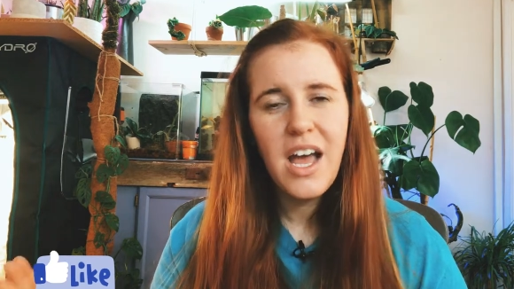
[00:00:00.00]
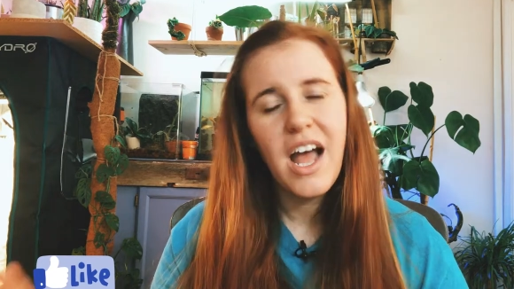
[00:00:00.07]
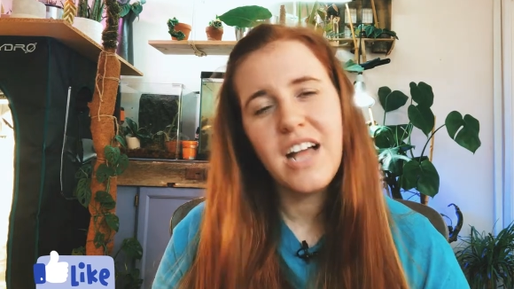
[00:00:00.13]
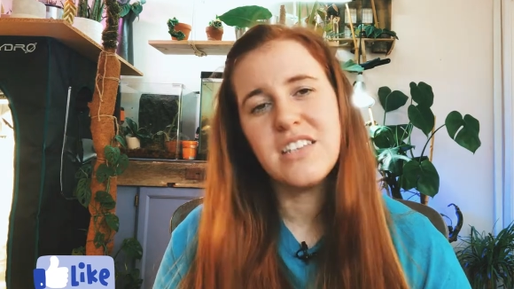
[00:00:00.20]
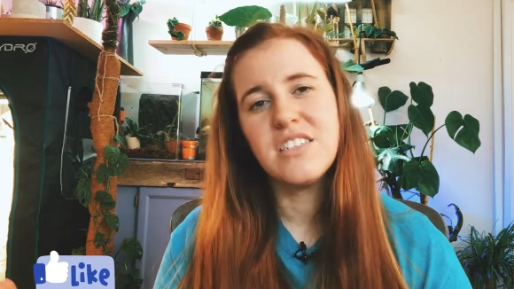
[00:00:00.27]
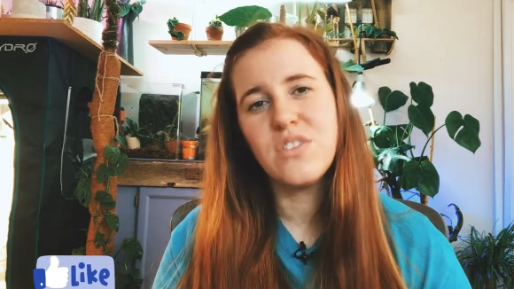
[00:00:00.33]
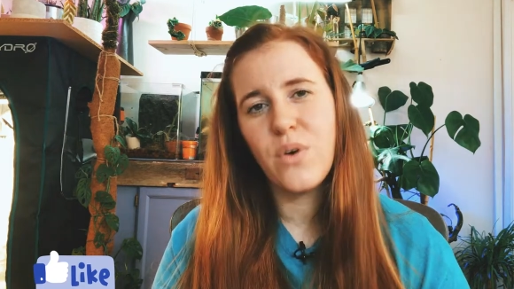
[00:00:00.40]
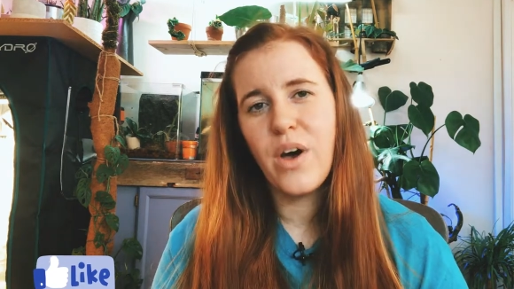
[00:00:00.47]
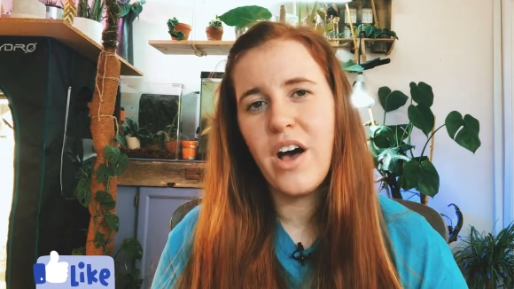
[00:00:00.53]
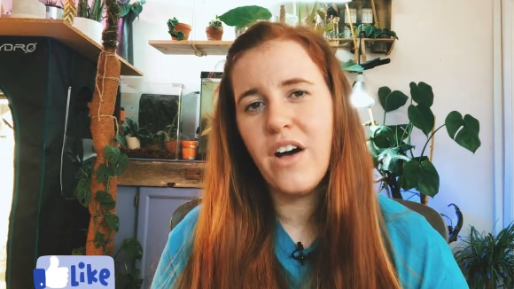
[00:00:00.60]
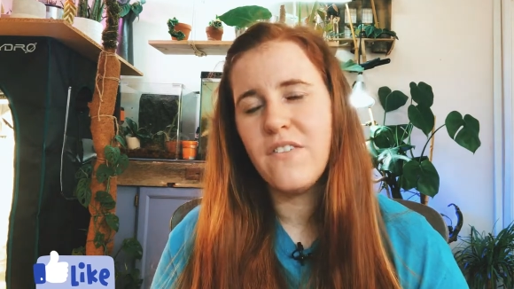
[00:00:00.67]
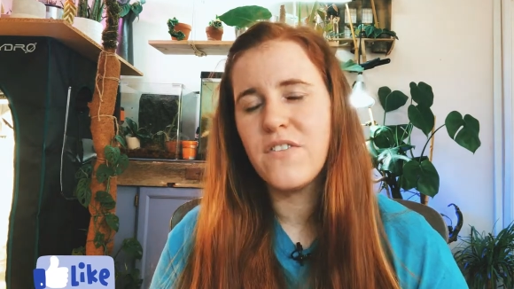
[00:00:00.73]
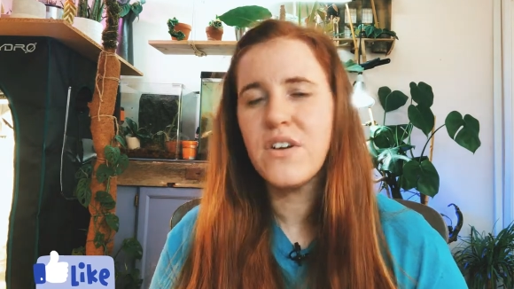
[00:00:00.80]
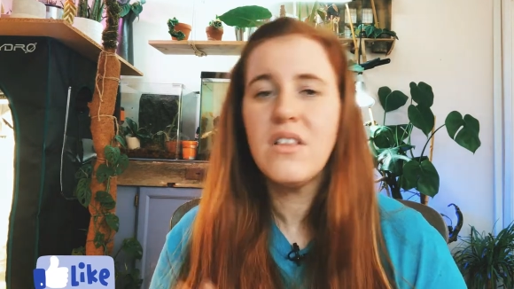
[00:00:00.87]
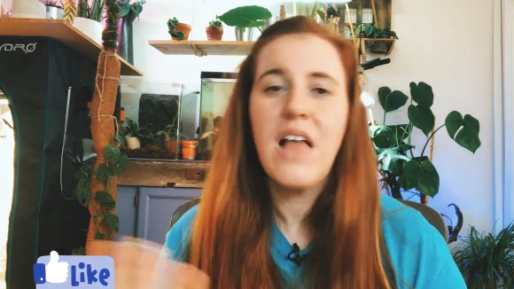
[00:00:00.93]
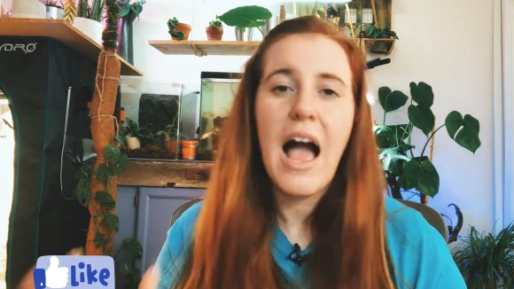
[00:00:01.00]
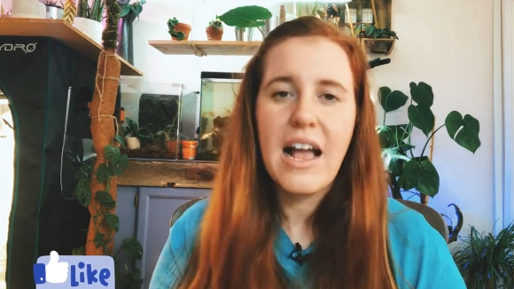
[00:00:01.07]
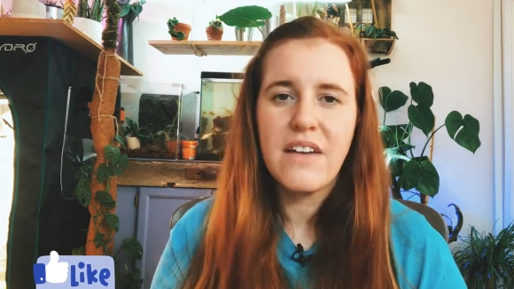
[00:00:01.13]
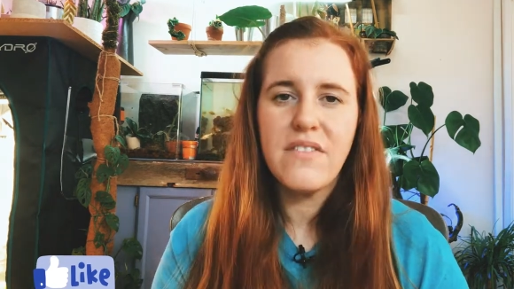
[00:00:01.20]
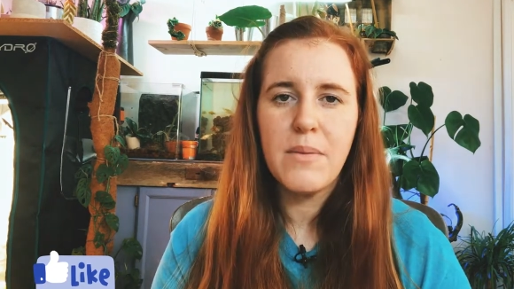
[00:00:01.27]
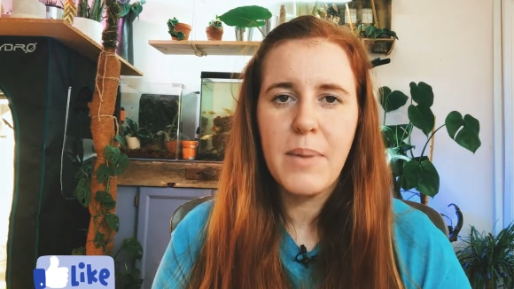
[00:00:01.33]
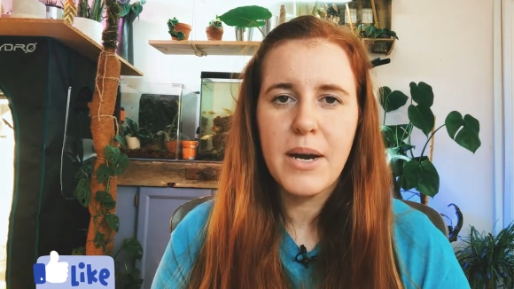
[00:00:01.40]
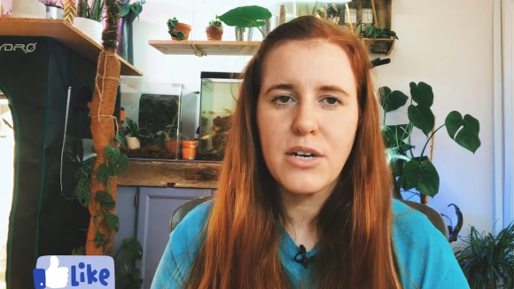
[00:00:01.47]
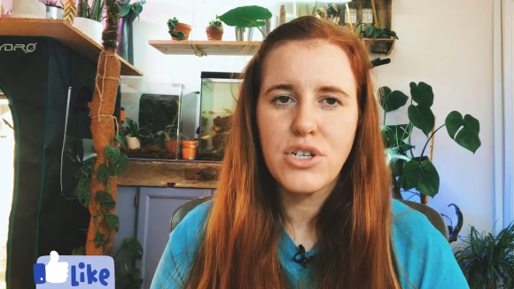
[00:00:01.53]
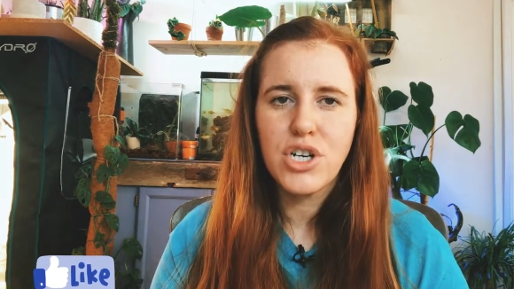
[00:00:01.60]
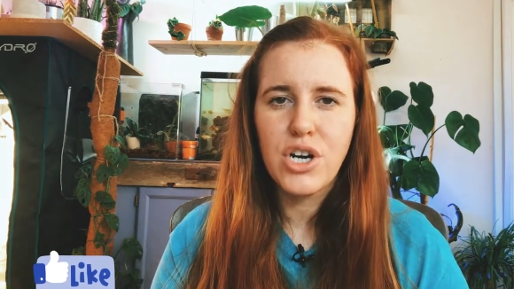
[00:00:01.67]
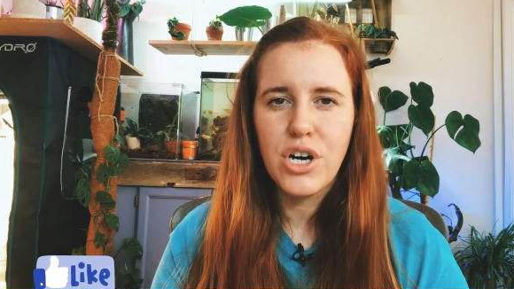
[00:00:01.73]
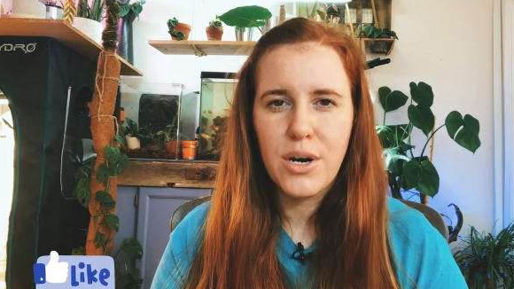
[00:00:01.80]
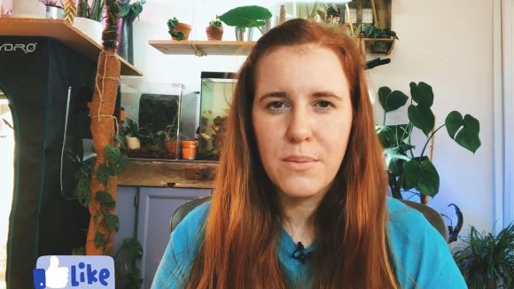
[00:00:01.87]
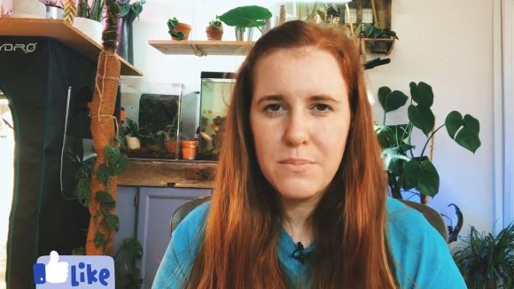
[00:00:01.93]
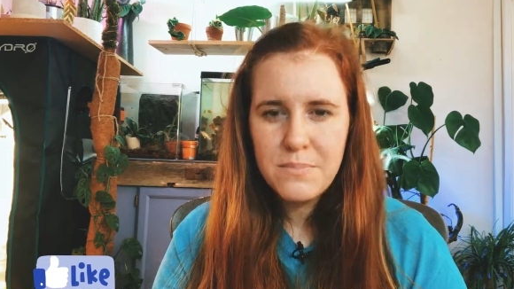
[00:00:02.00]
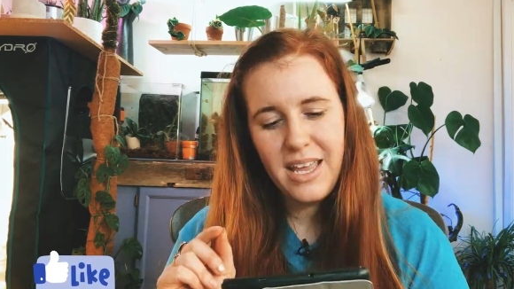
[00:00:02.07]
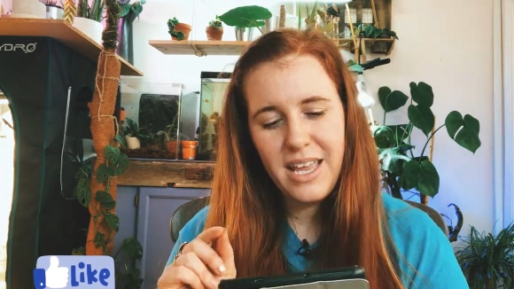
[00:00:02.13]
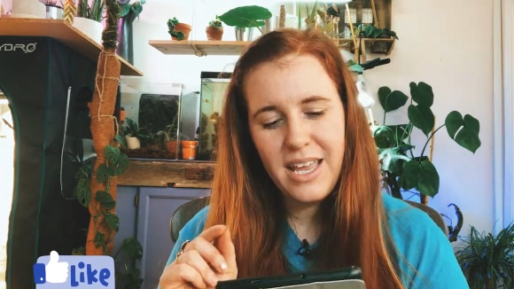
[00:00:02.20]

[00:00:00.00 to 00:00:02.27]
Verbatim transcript: a soil for lack of a better term.